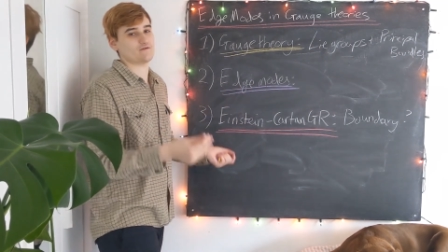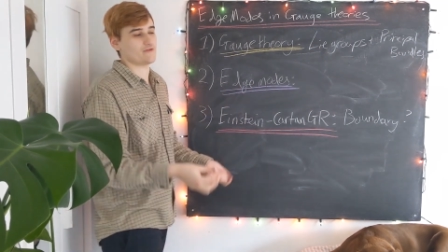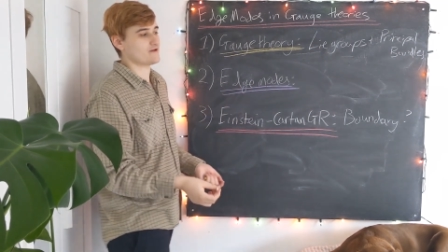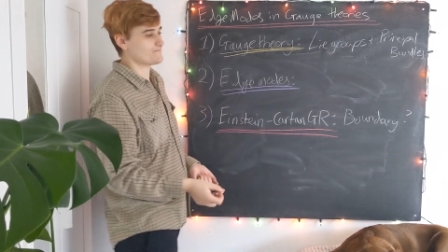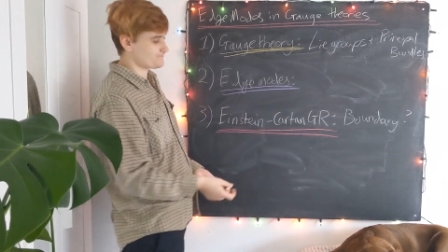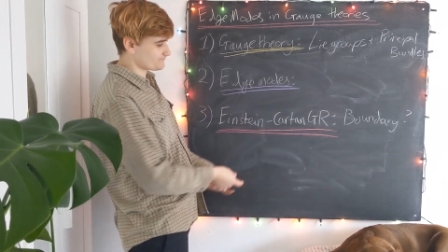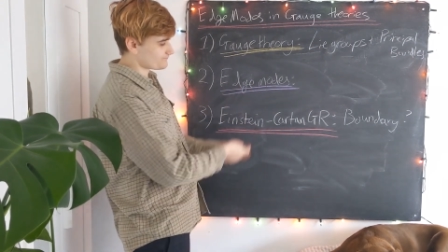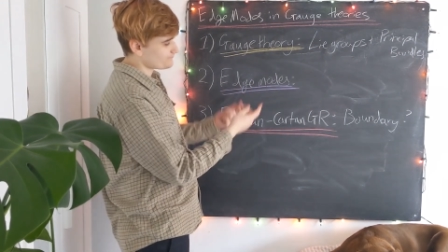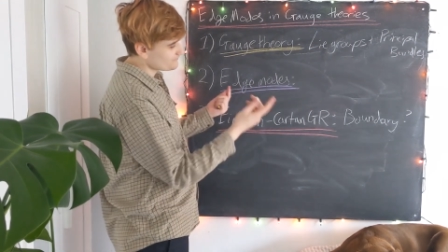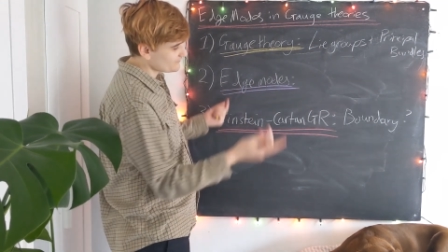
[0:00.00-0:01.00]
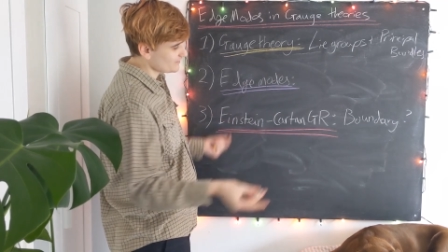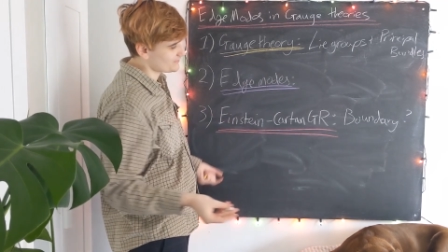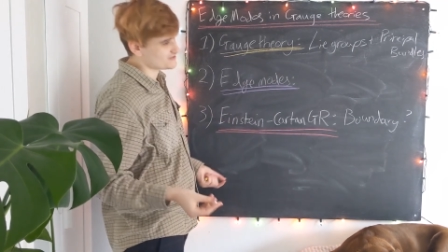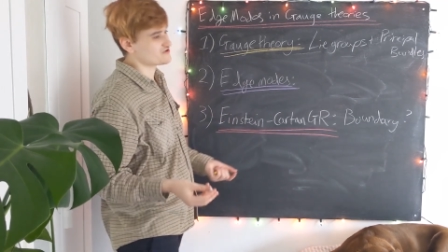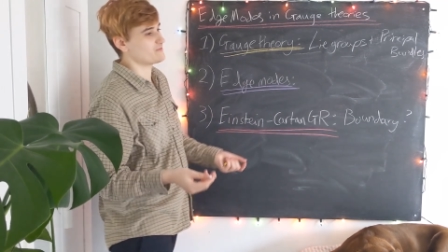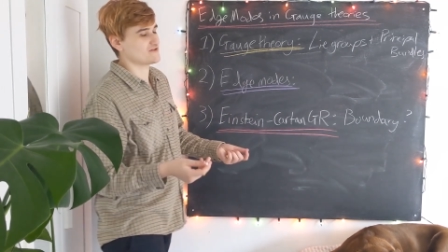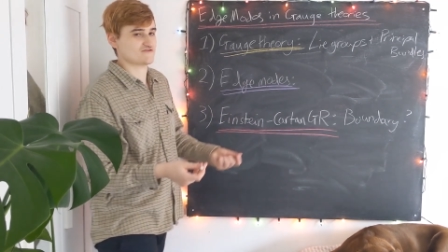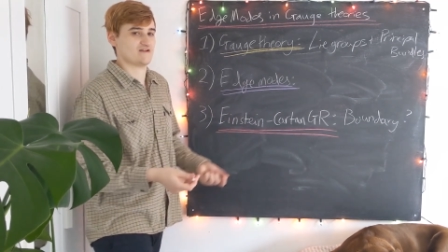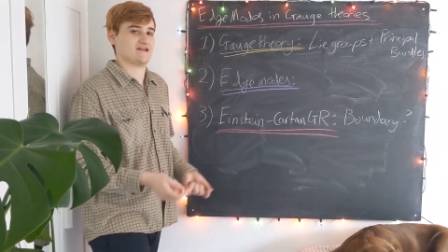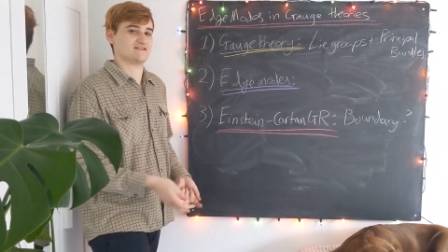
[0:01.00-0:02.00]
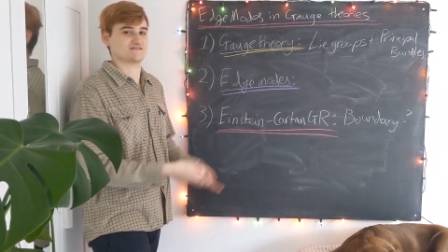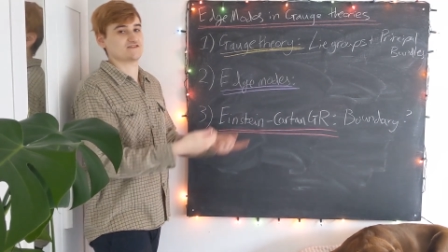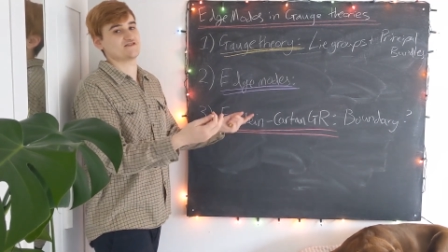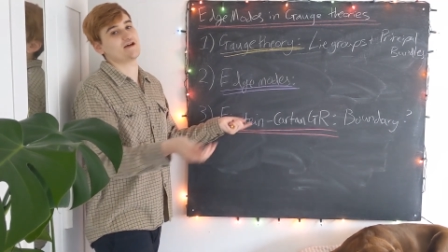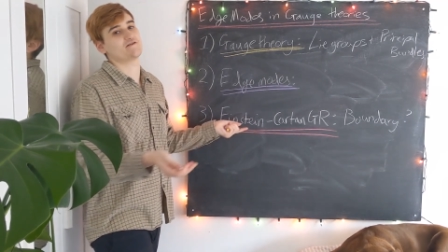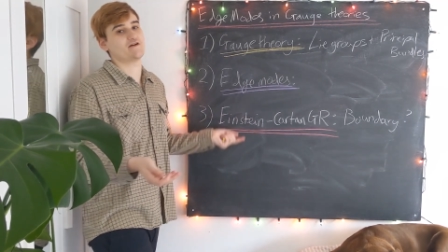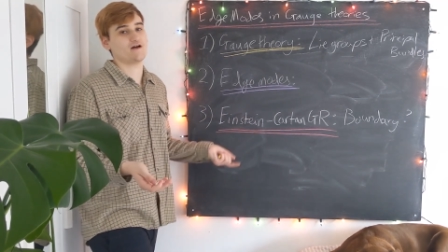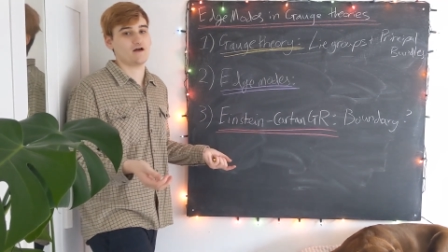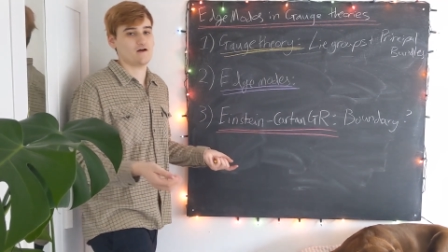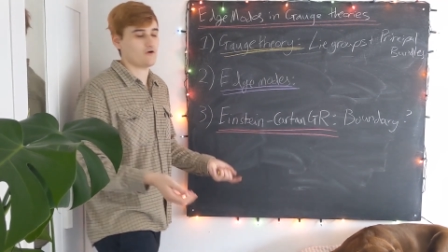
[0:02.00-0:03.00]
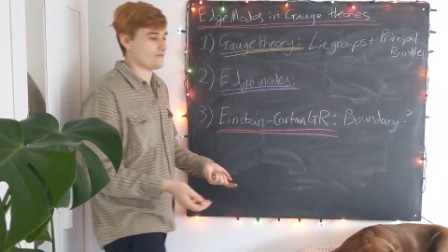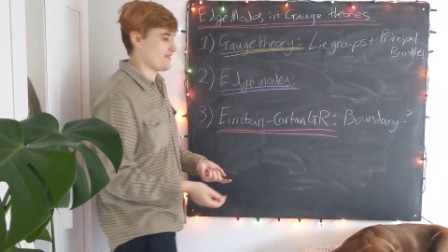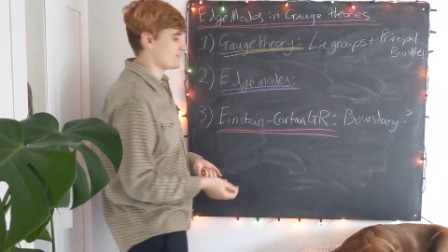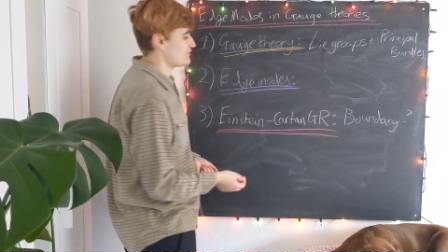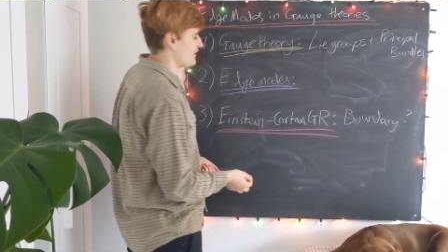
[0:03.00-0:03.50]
or that the geometry is degenerate on that